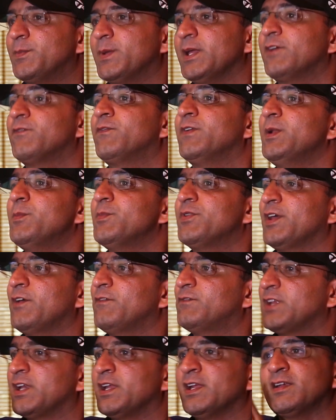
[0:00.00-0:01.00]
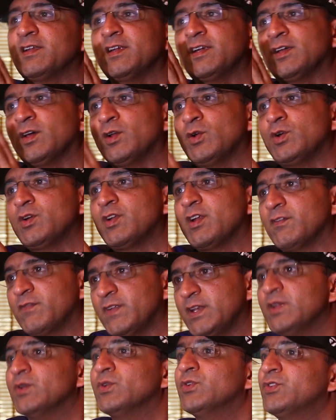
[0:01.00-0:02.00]
big films have 300 crore
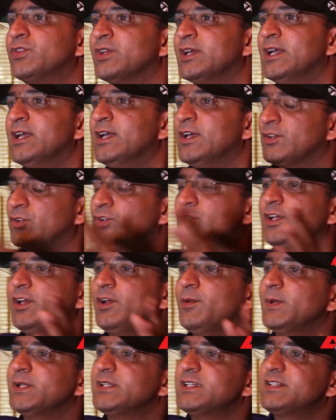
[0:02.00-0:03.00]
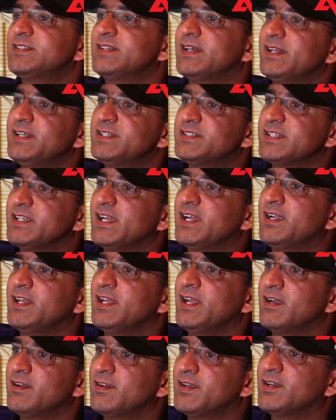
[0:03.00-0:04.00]
revenues, so their budgets are reaching
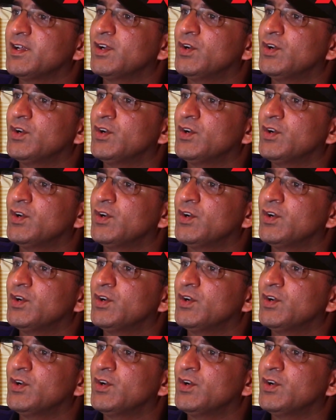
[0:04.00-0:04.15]
80-100